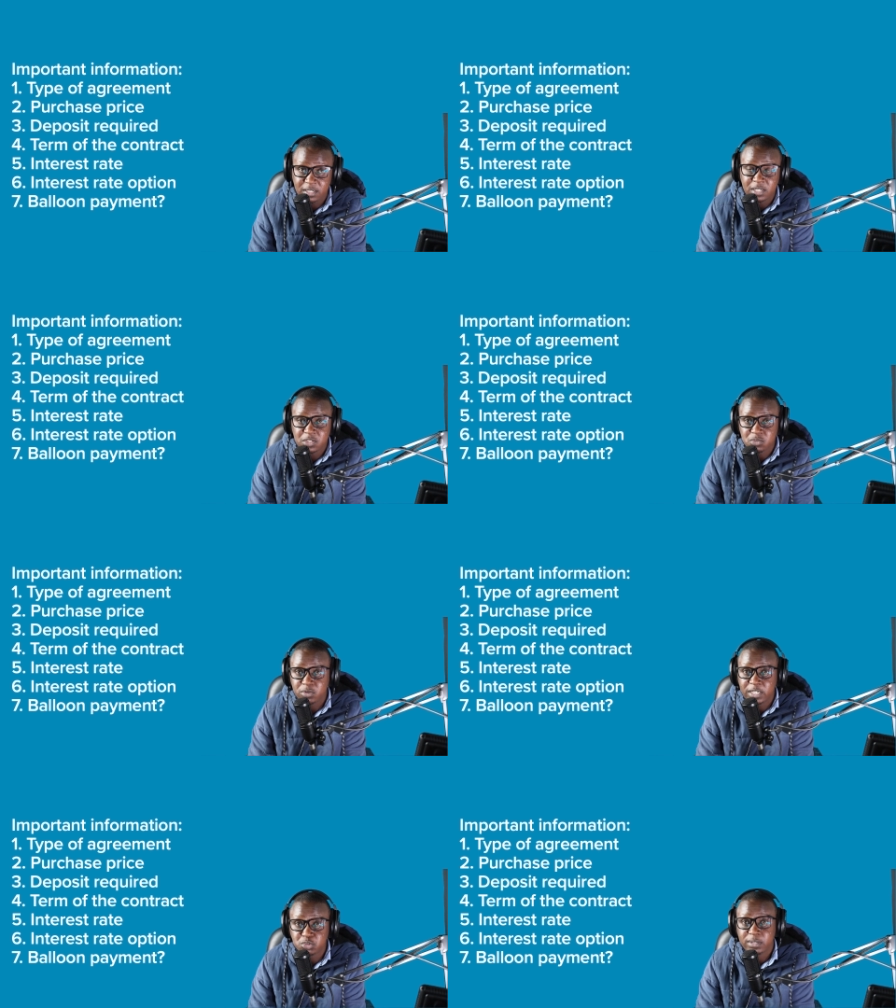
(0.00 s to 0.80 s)
So you'll
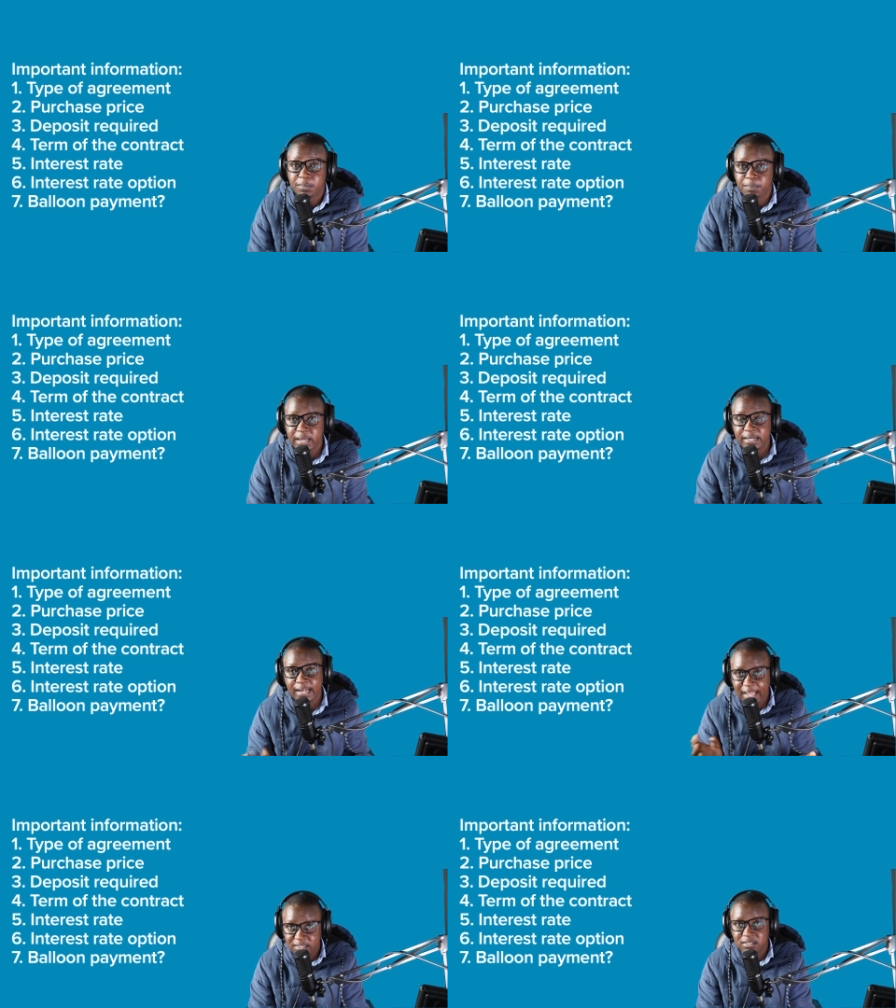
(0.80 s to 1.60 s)
actually pay
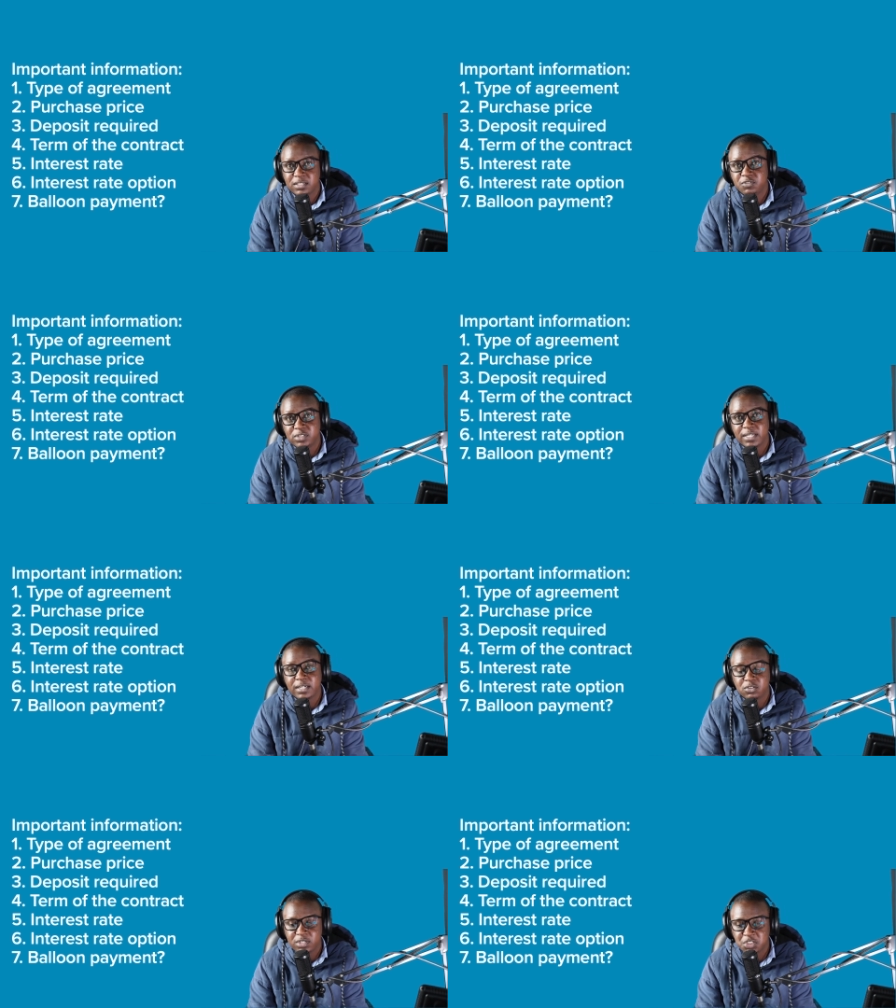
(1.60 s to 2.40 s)
less if you take it
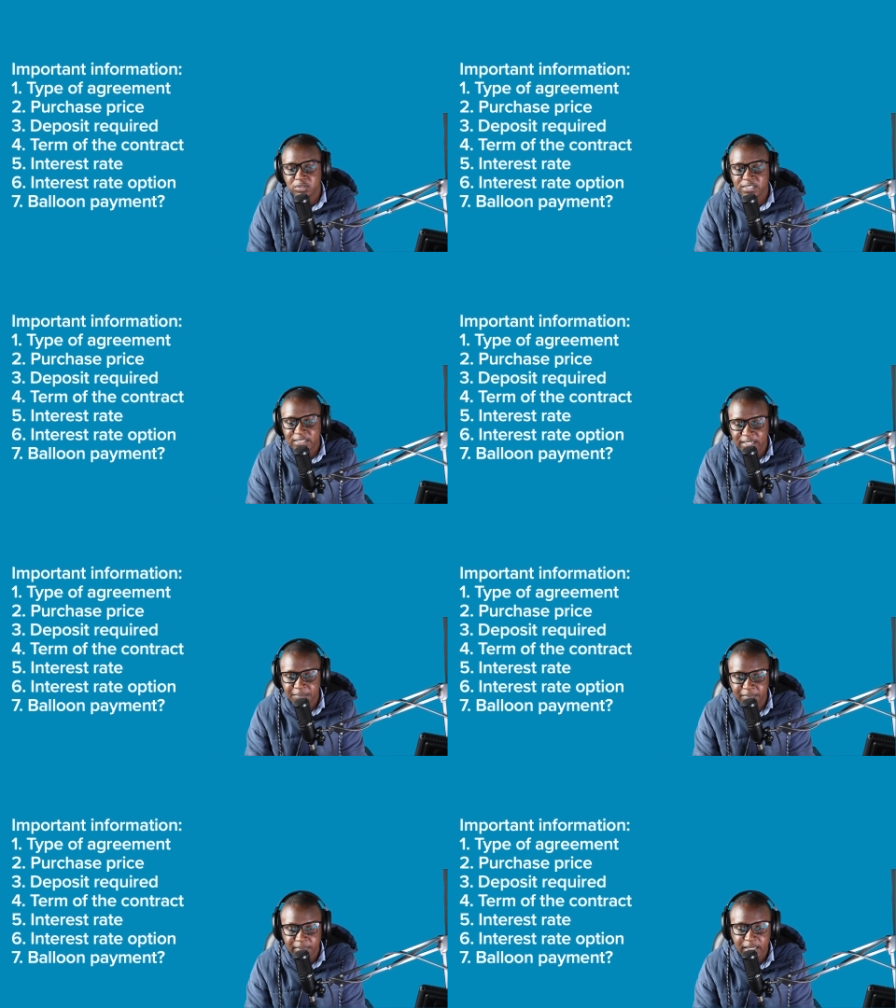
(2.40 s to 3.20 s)
on a shorter term
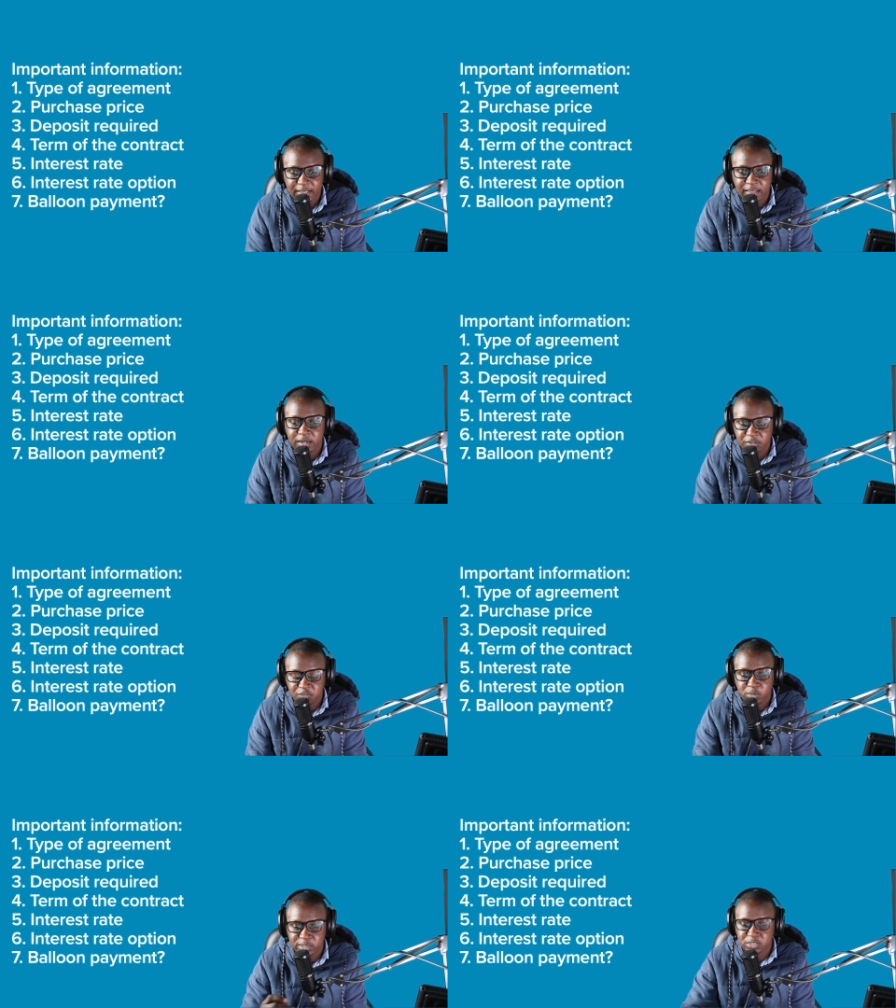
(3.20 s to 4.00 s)
than if you
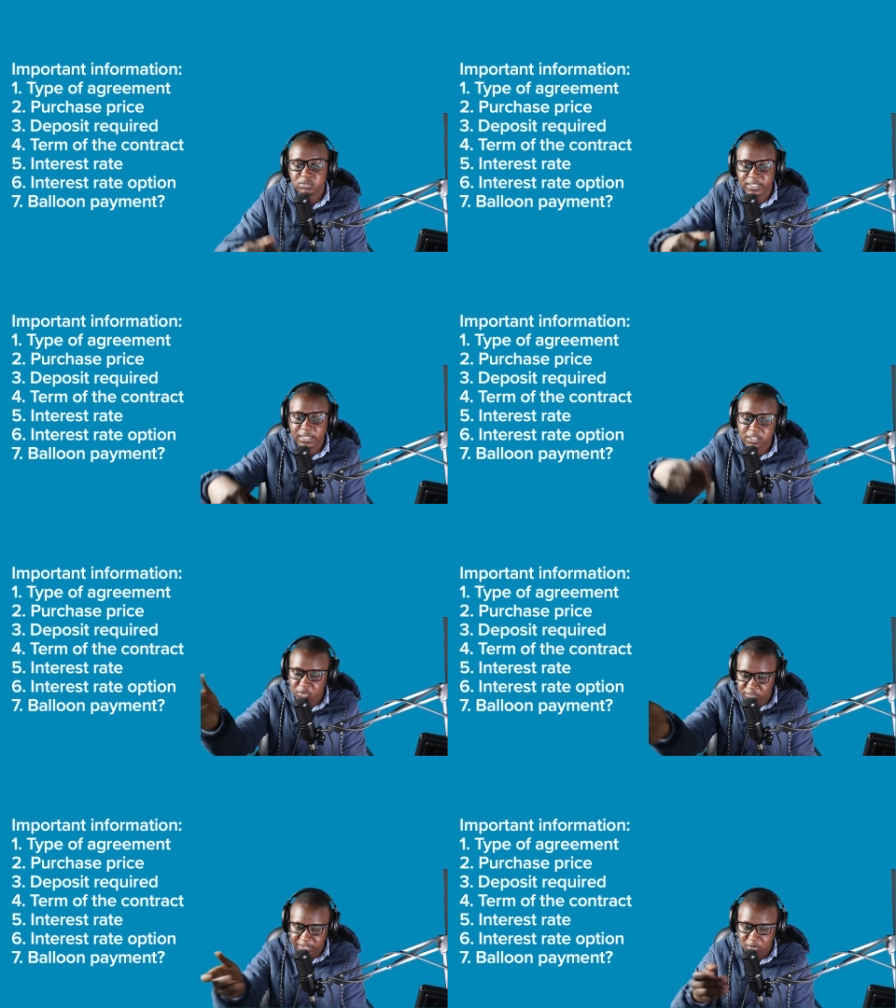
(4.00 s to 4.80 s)
were to take it
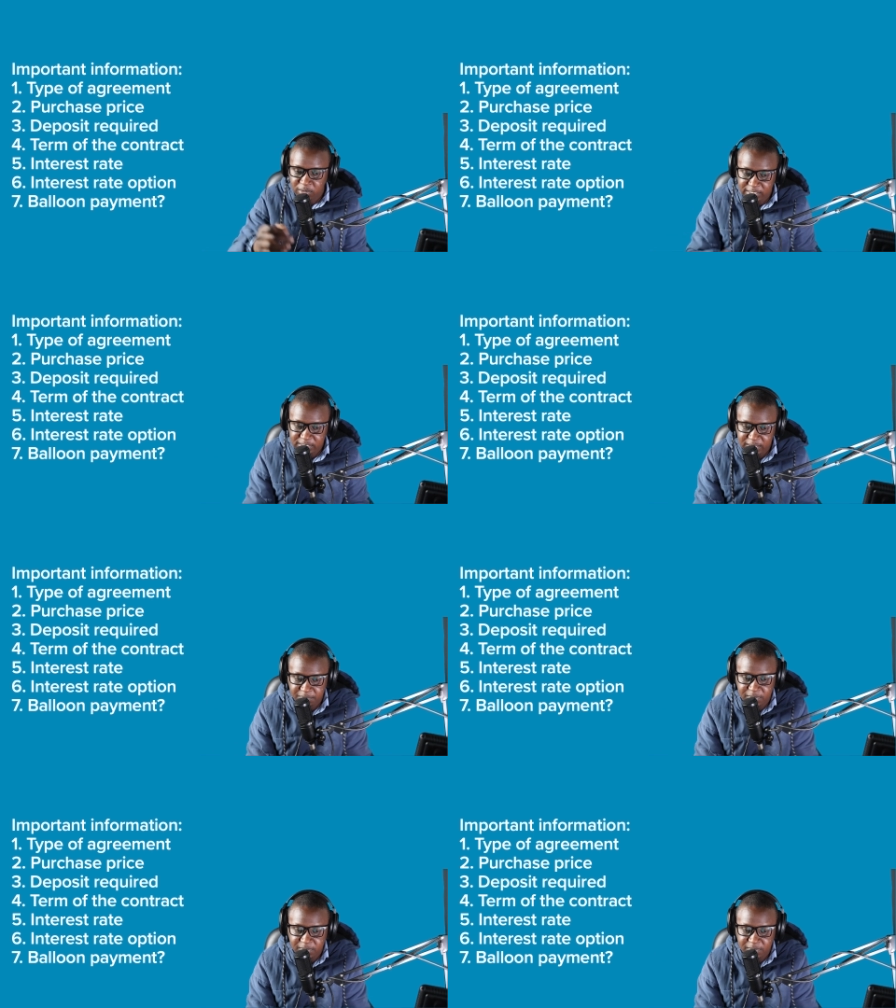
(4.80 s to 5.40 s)
over the longer term.